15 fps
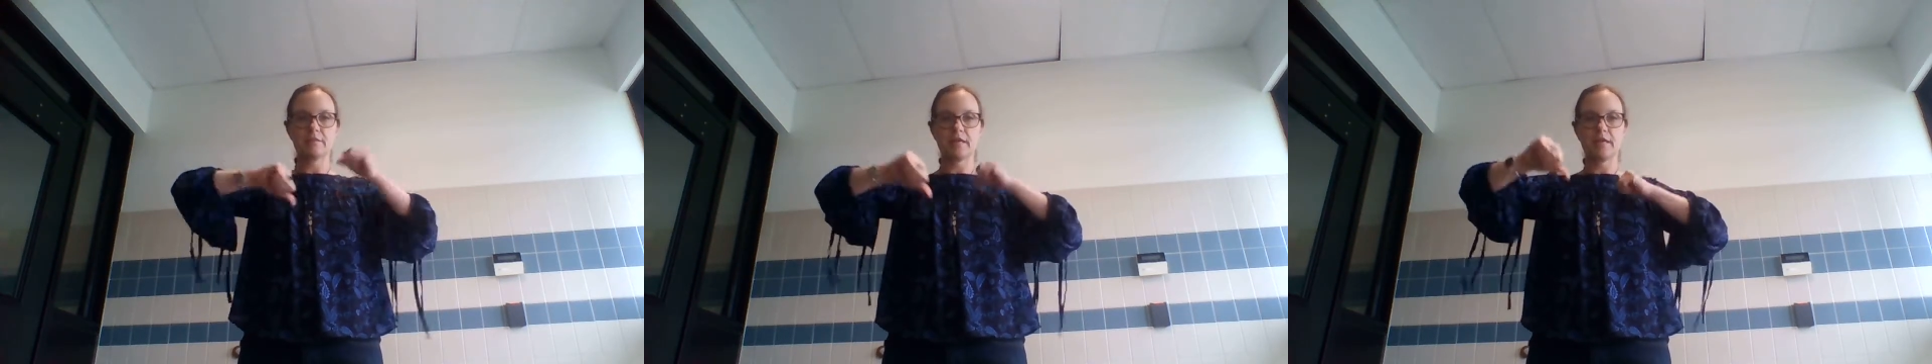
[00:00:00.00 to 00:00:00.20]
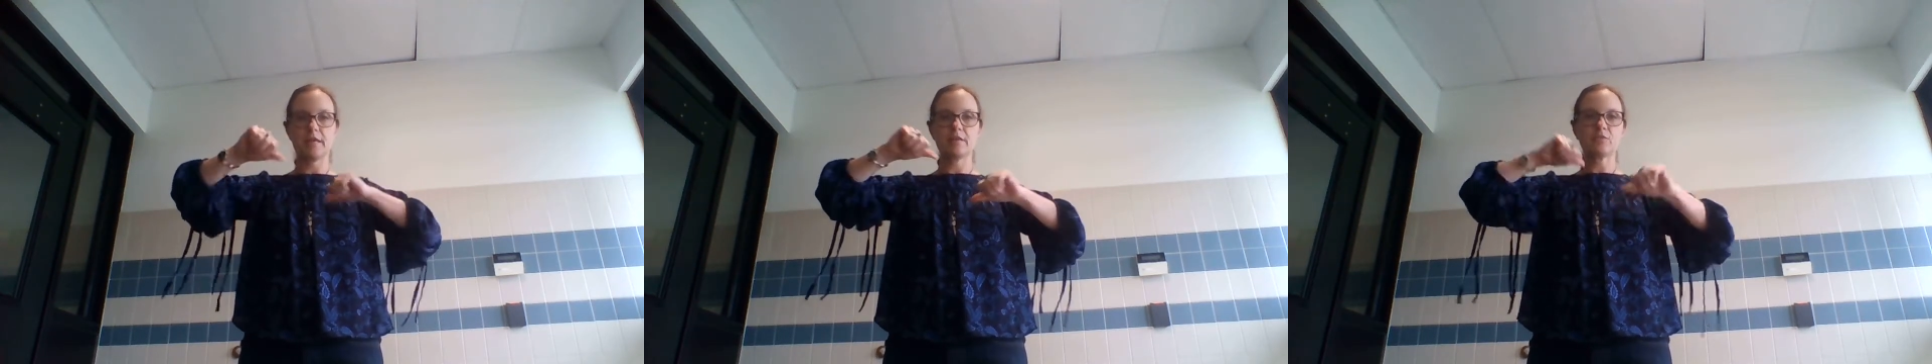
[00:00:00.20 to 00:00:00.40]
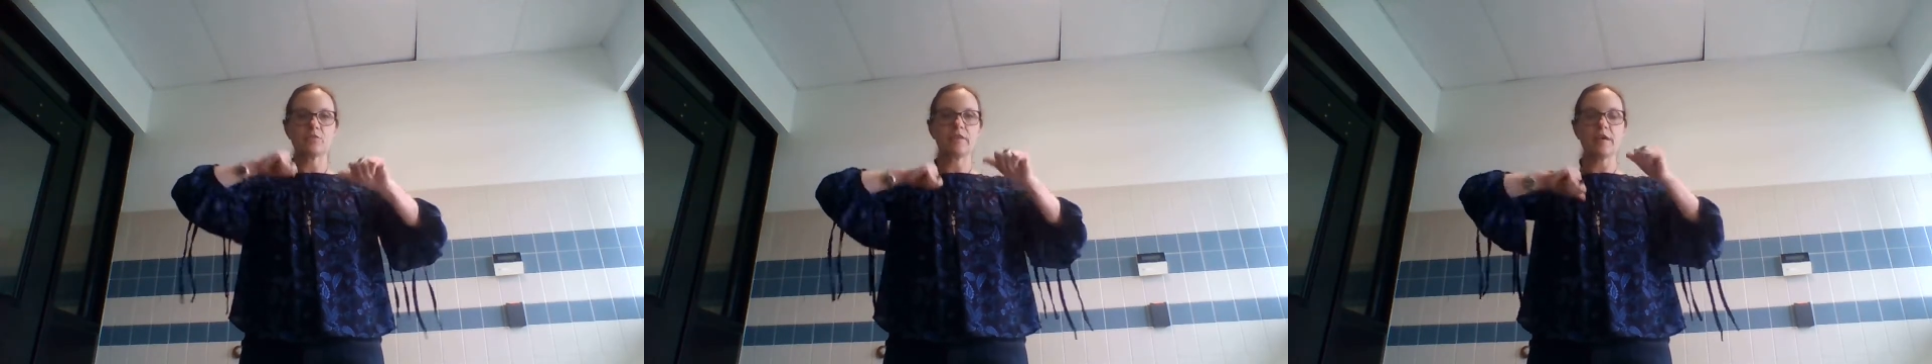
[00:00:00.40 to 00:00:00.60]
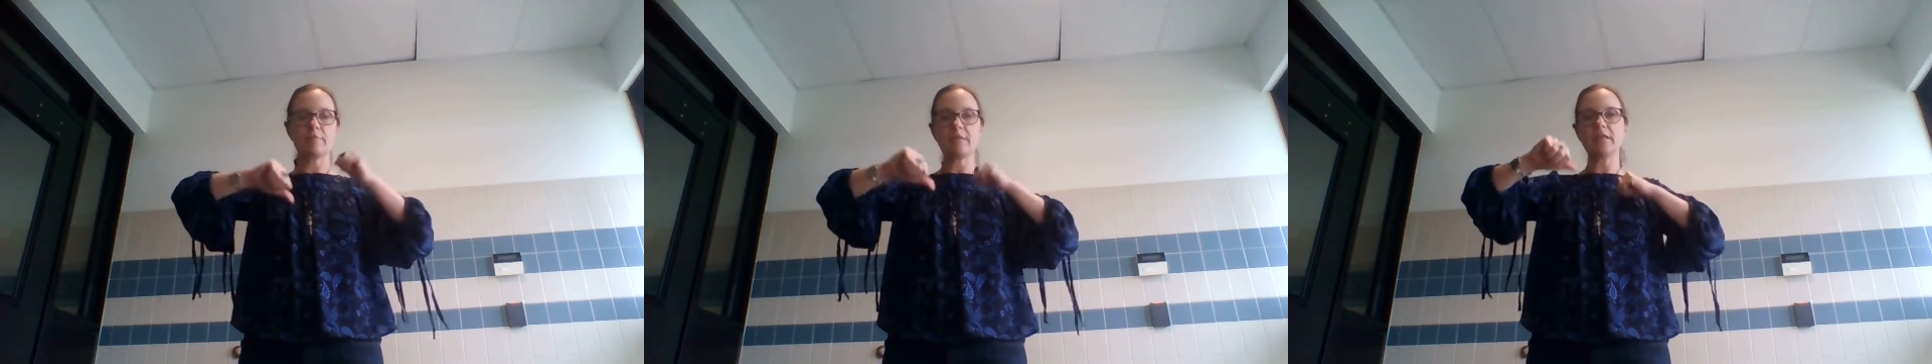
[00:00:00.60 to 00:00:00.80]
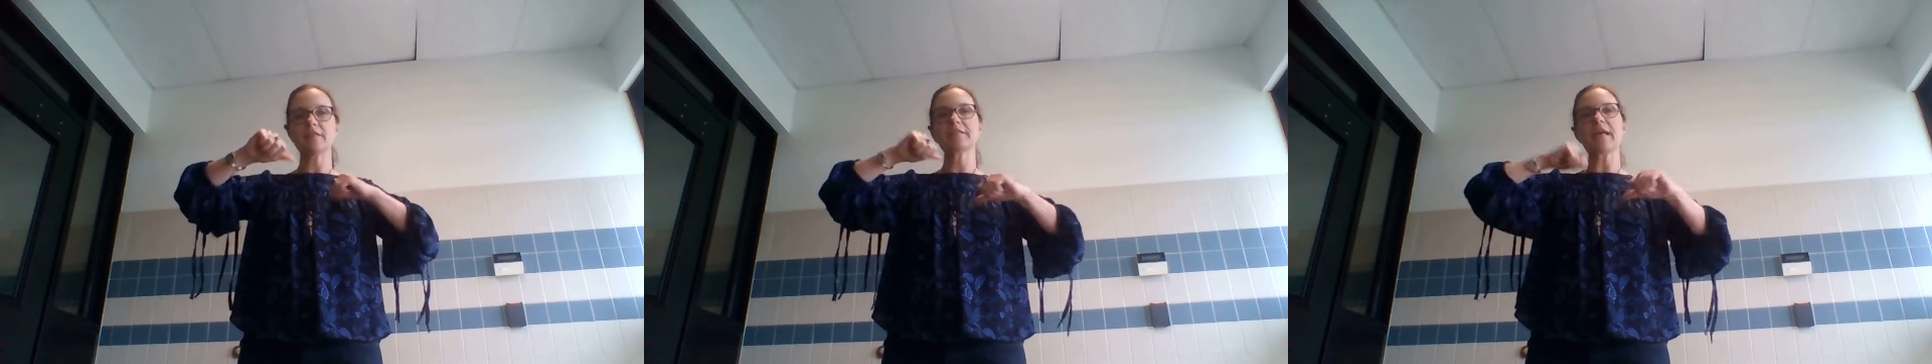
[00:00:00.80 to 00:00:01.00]
Okay, so that
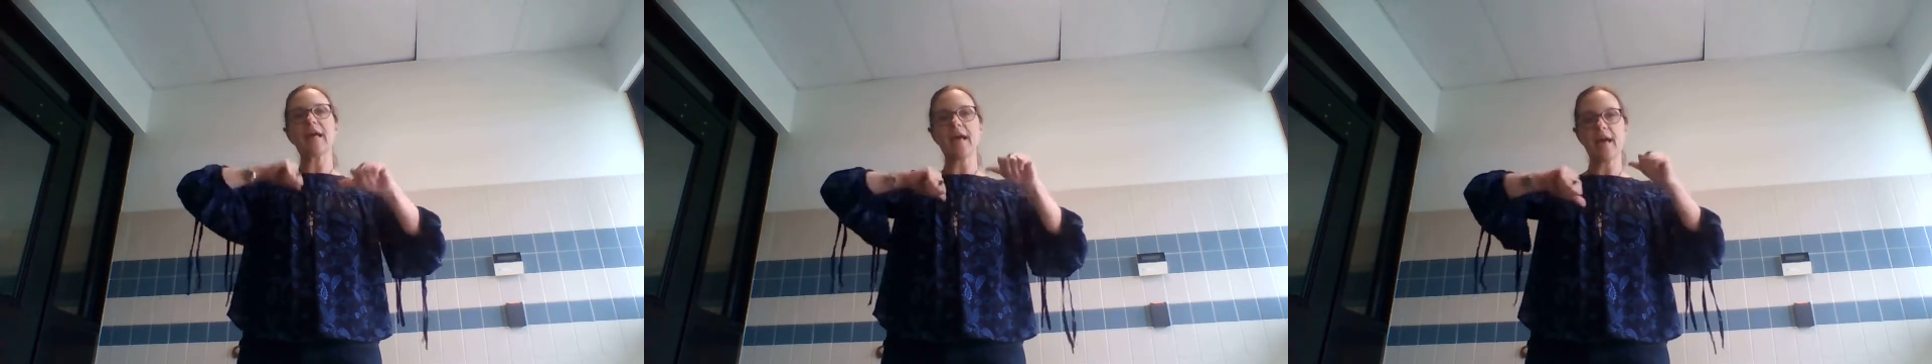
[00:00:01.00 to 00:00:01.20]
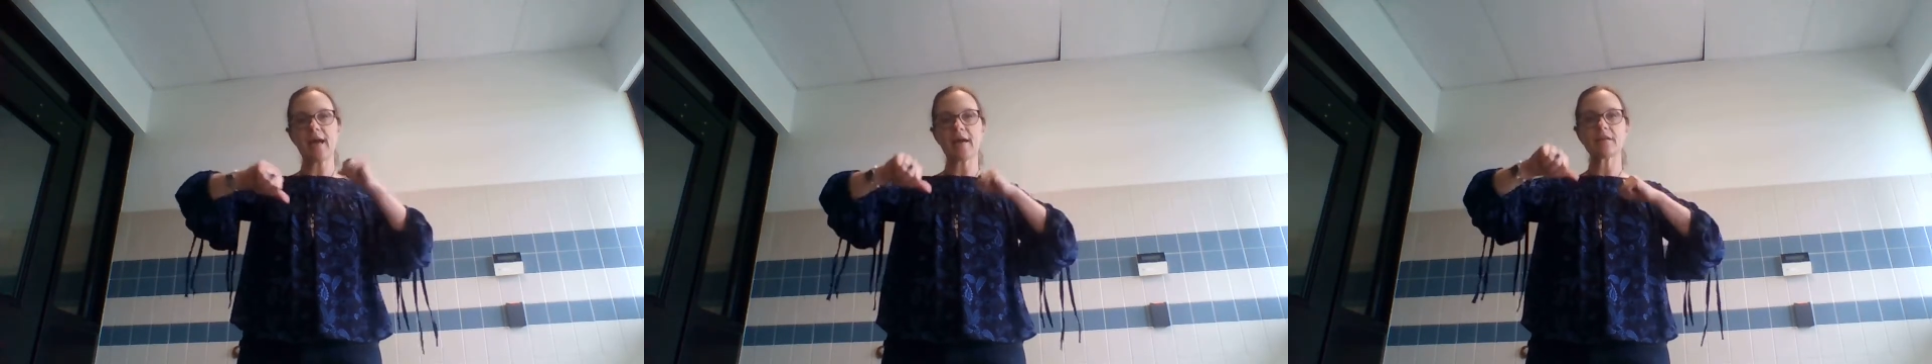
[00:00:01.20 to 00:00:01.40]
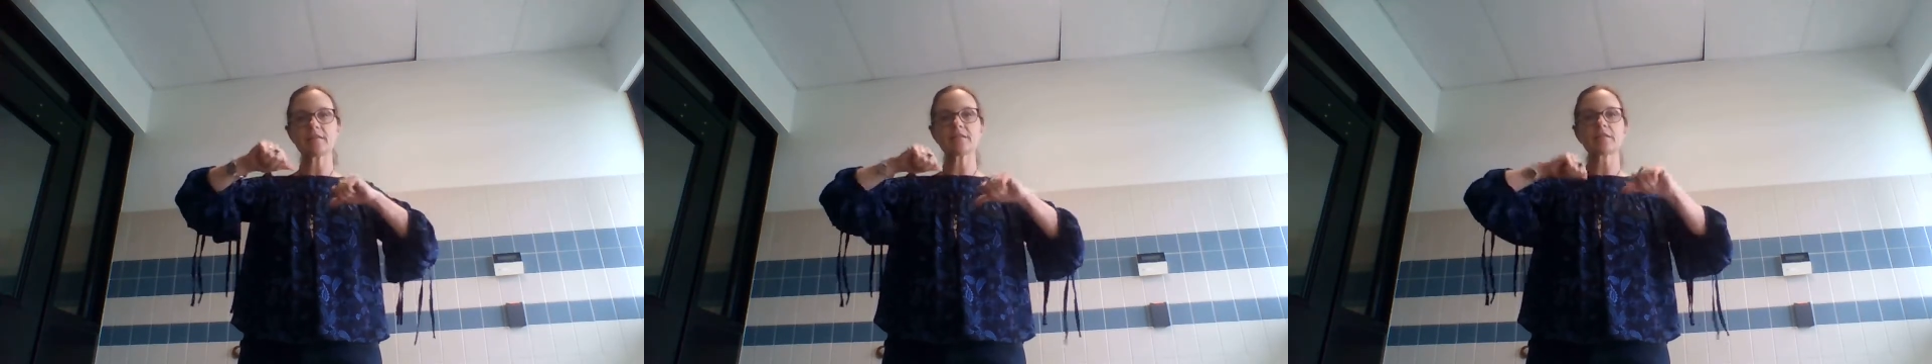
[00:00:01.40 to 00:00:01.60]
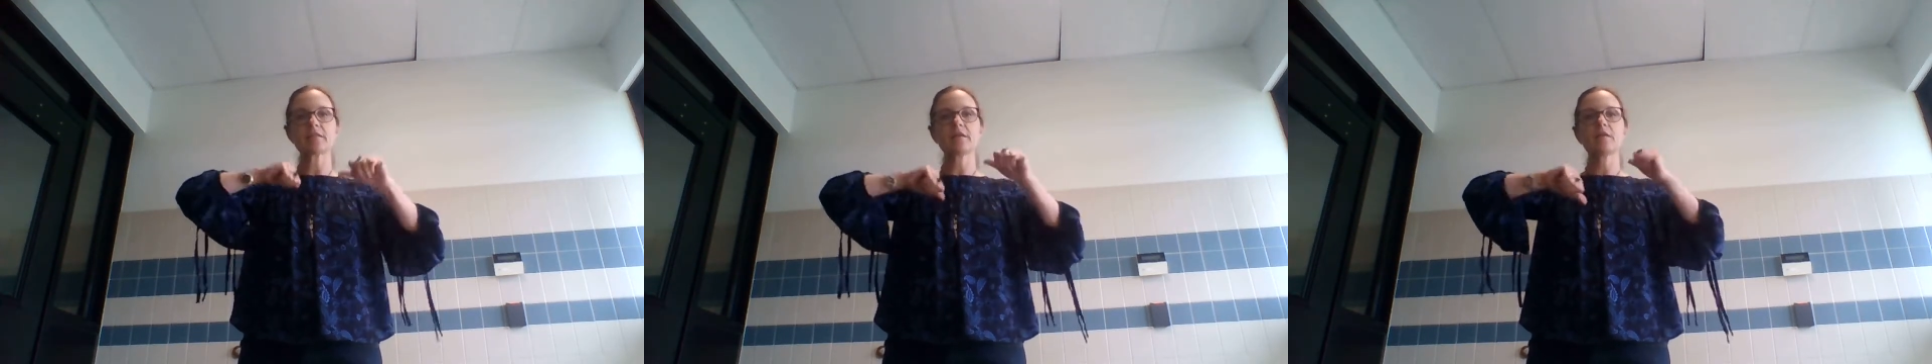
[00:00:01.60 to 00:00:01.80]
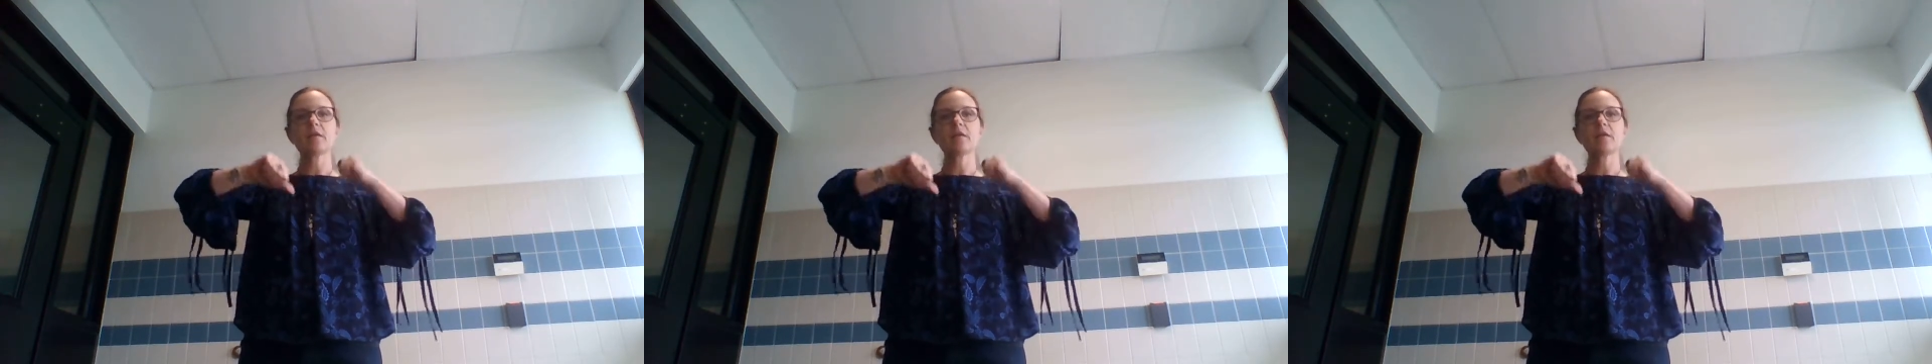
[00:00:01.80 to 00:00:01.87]
means act